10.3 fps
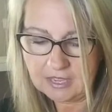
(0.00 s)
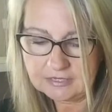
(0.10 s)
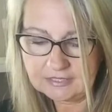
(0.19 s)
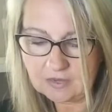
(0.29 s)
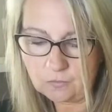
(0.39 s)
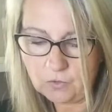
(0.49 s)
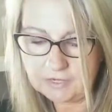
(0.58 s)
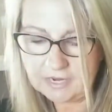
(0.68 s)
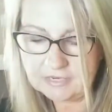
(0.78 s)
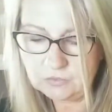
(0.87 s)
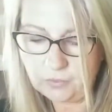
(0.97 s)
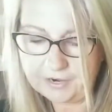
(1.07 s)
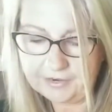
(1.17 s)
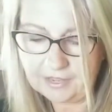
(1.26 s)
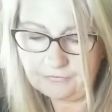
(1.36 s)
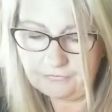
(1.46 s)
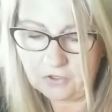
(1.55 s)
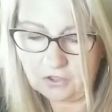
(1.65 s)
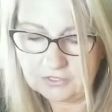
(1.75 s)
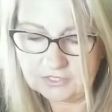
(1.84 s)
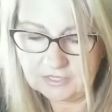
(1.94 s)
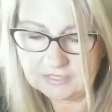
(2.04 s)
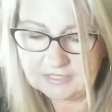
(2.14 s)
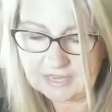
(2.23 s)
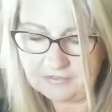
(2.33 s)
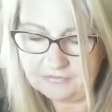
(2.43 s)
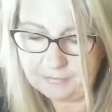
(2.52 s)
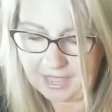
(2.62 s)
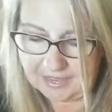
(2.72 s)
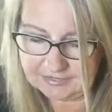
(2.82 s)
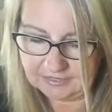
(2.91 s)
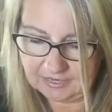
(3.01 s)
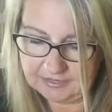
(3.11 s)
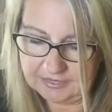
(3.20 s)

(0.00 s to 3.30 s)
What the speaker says: Someone is wearing a false self-mask in